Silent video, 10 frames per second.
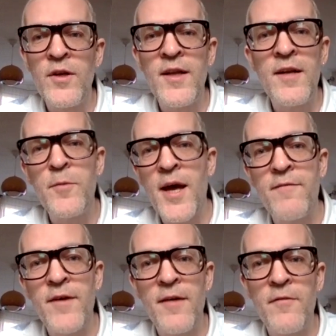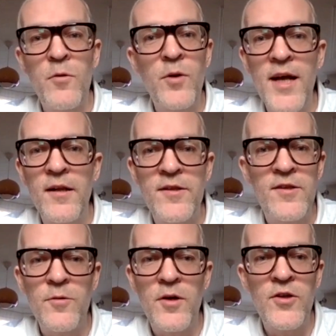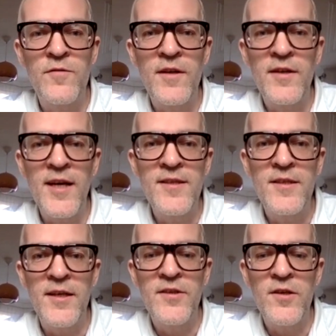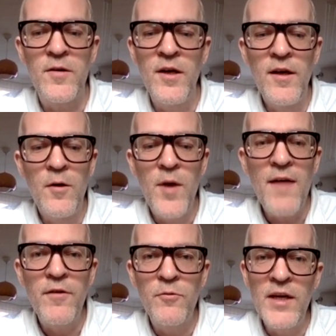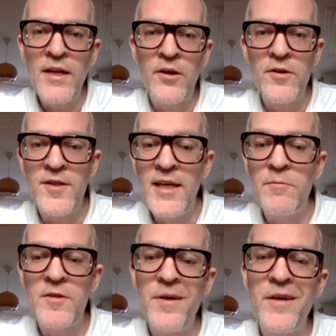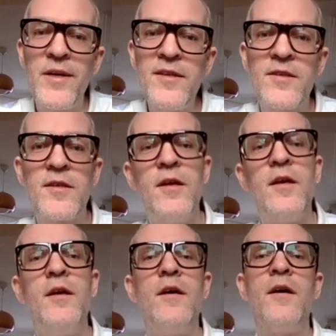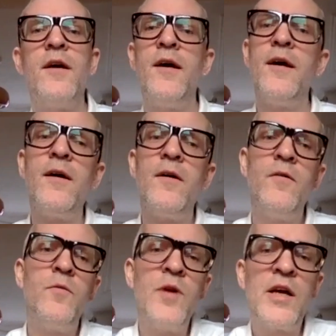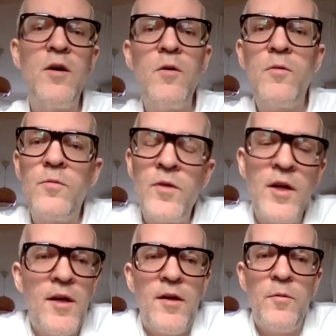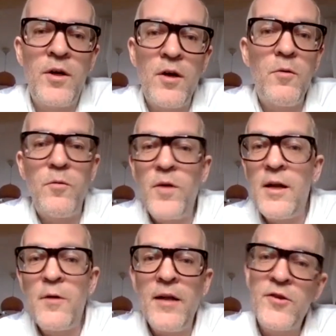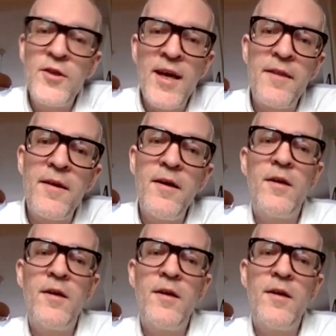And then we have everyone else who are just fantastic. So we have a really good team spirit. We go really well together.